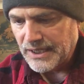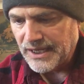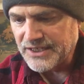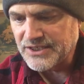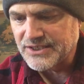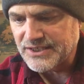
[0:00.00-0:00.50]

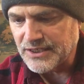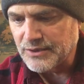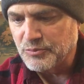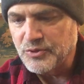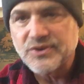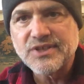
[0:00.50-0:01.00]
I just see
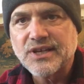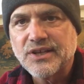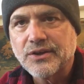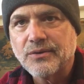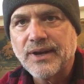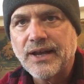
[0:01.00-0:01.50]
the boots
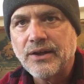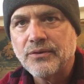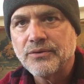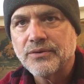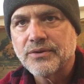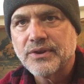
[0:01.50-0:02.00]
on the
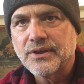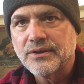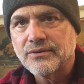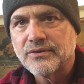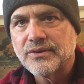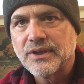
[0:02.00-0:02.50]
ground
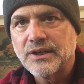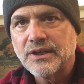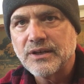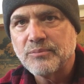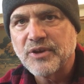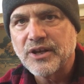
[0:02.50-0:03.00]
things that
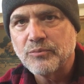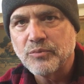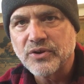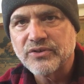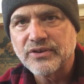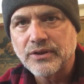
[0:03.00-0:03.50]
independent
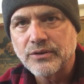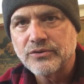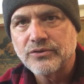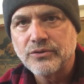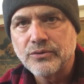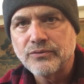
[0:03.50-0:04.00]

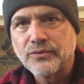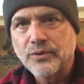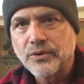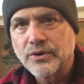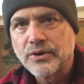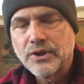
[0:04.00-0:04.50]
booksellers do
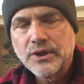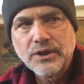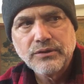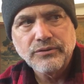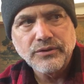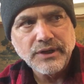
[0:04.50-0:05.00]

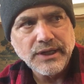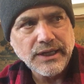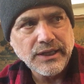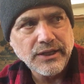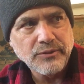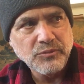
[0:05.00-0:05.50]
for a
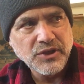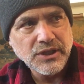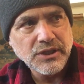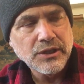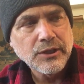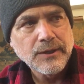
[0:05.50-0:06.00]
guy like
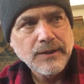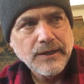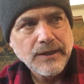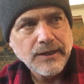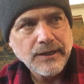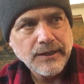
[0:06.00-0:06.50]
me.
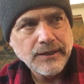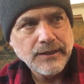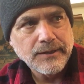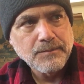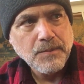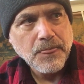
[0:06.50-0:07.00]

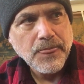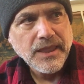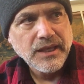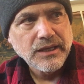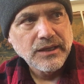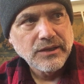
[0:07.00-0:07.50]
And
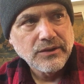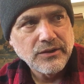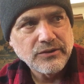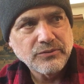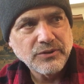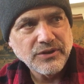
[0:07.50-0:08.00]

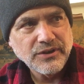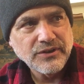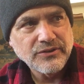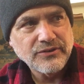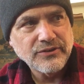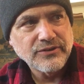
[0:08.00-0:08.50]
this really
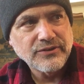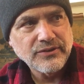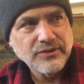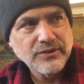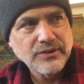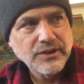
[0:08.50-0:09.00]
is just
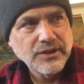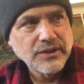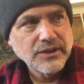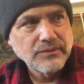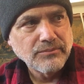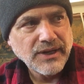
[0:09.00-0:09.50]

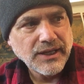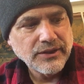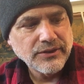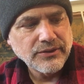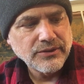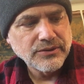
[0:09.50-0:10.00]
my
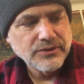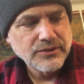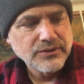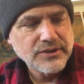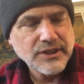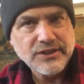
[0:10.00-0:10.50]
little
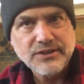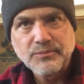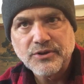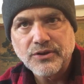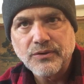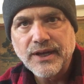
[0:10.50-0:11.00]

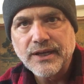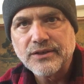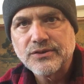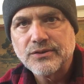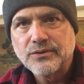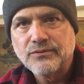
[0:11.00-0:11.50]
testament of
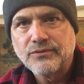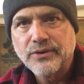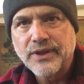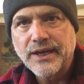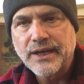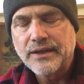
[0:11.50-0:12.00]
gratitude for
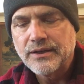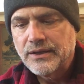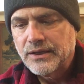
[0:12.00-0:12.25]
that.